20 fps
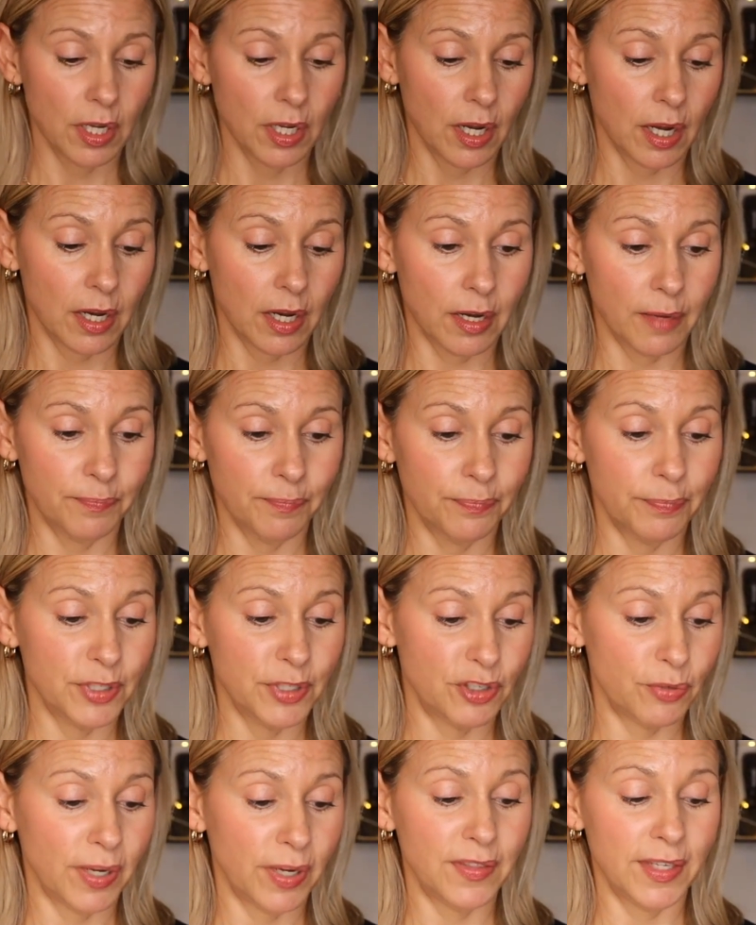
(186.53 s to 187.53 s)
Um, but
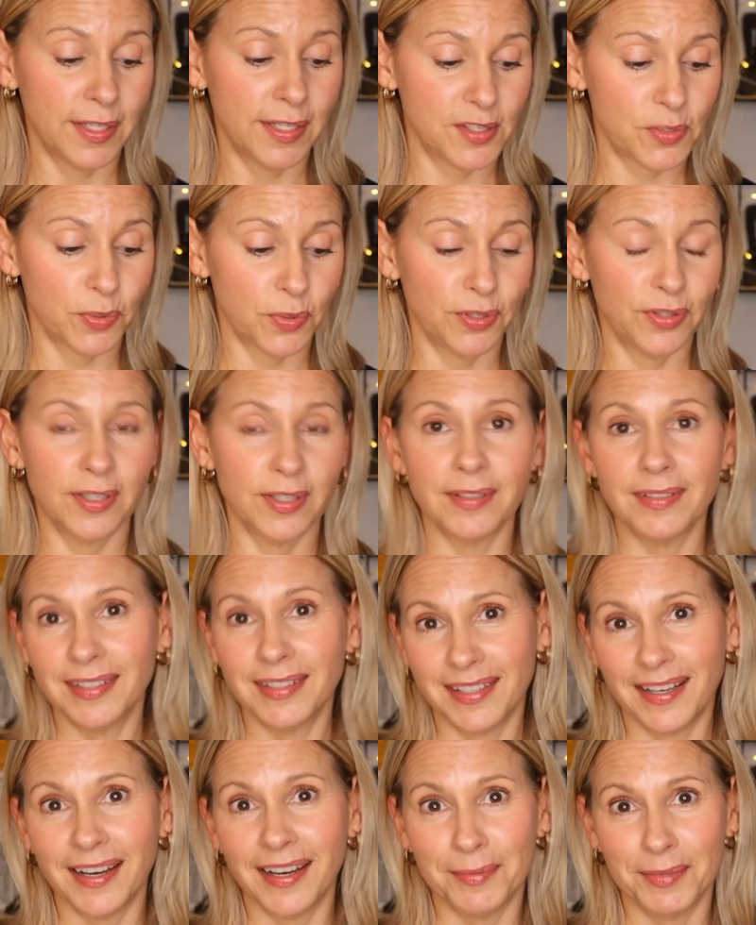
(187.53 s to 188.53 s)
do I think it's worth it?
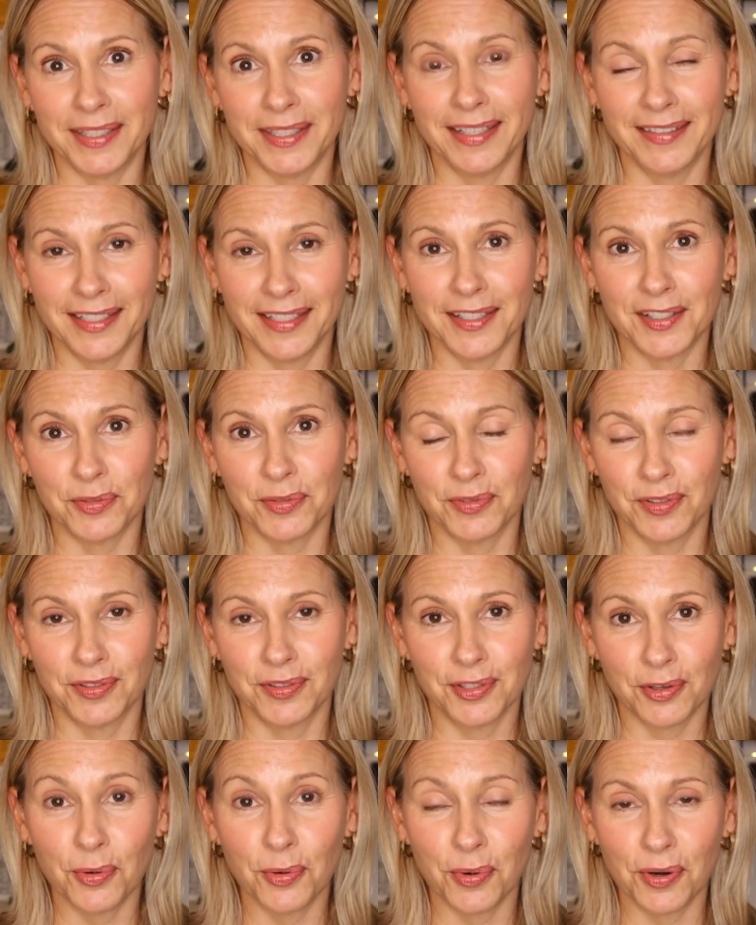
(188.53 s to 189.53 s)
Yeah, I mean, I think it's
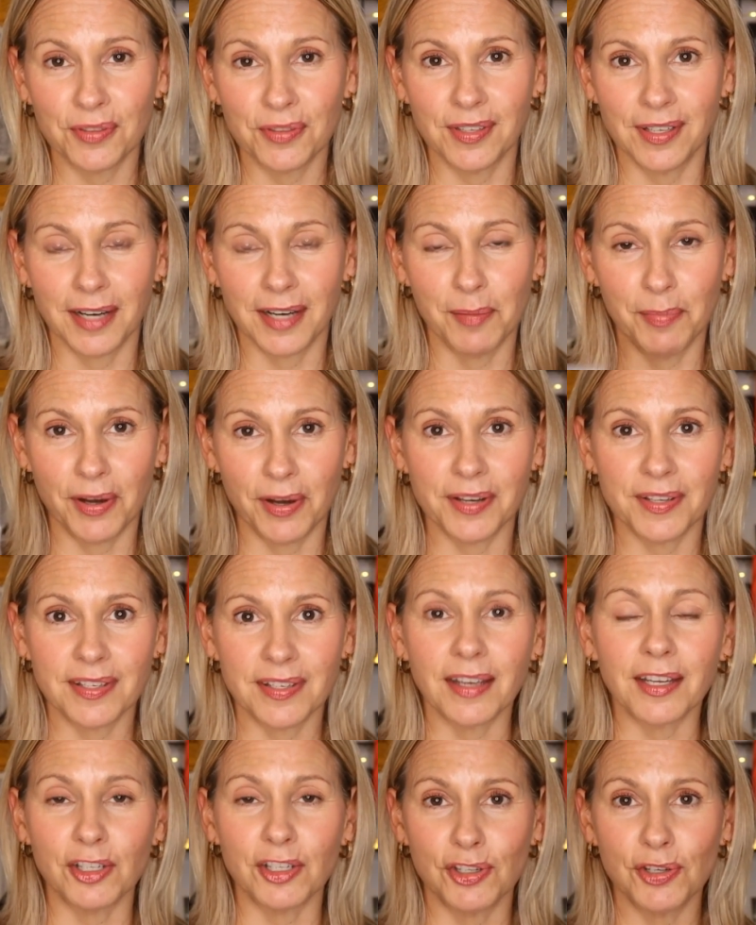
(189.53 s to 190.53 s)
so worth it. I bought a
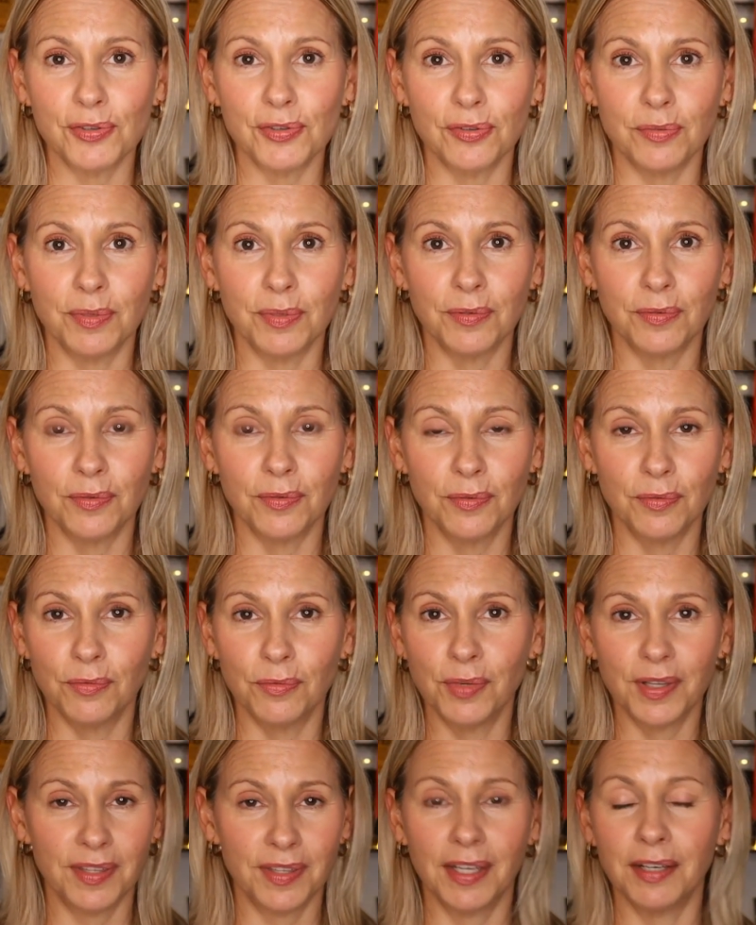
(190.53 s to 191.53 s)
second tube
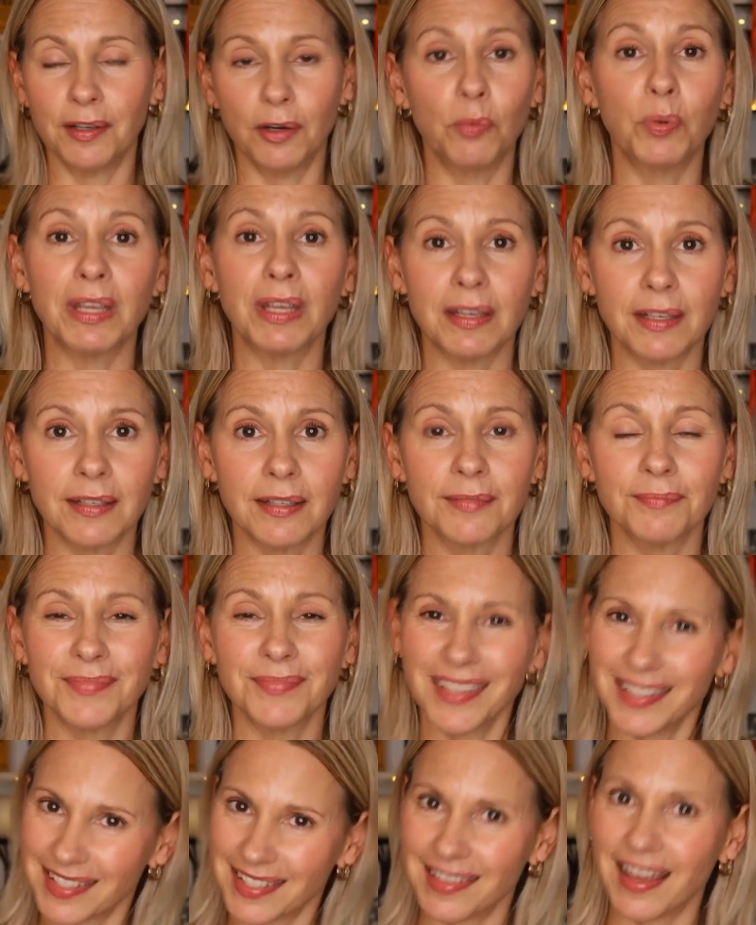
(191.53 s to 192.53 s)
within a week
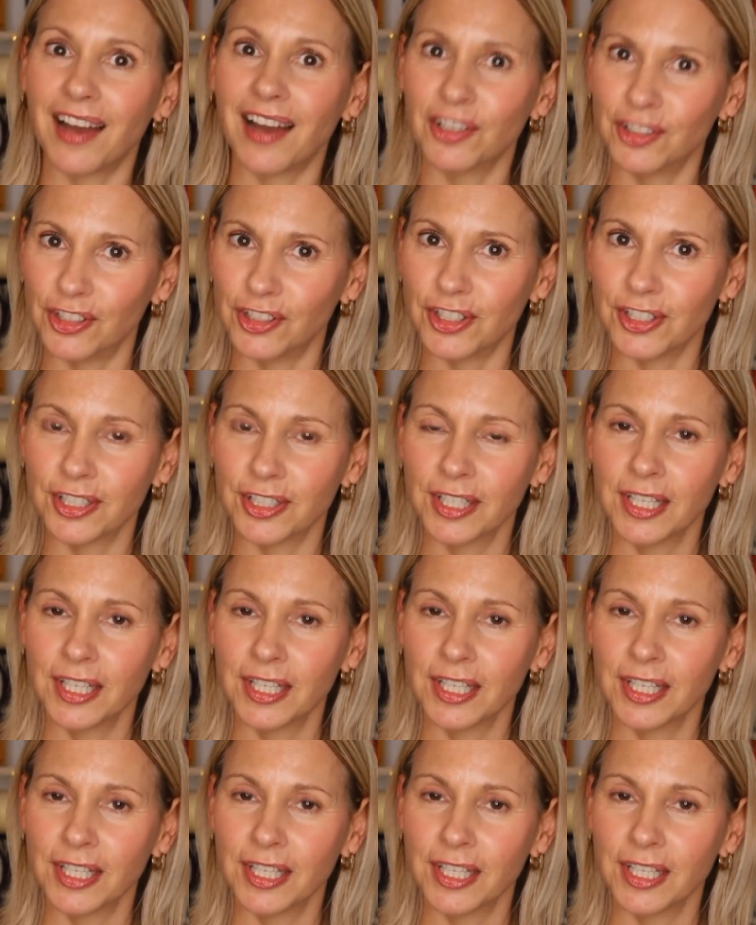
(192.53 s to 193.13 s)
it's that good.